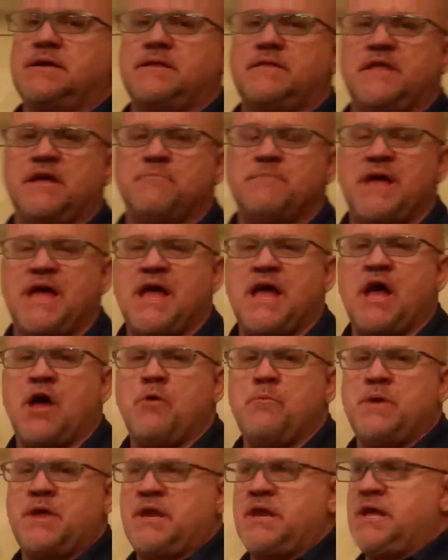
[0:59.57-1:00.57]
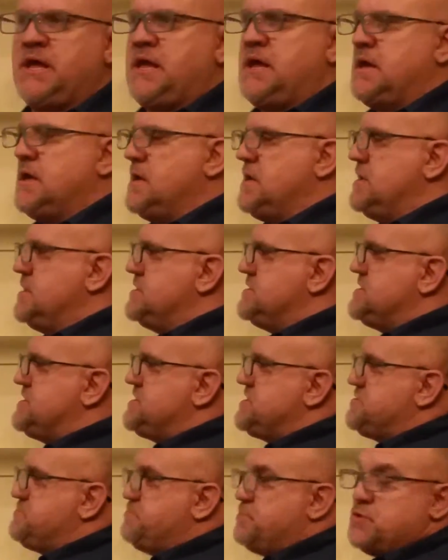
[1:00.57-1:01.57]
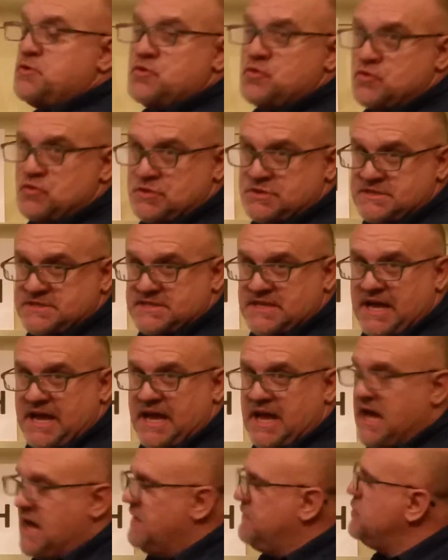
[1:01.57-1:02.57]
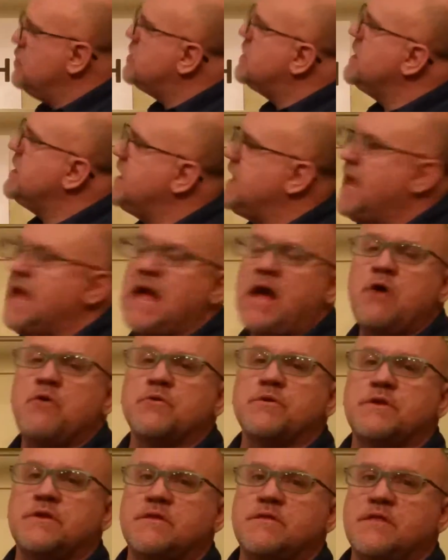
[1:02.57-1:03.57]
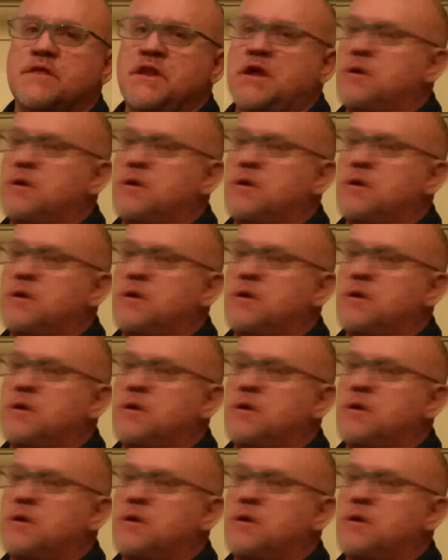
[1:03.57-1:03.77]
them how many spoons they have. You can count the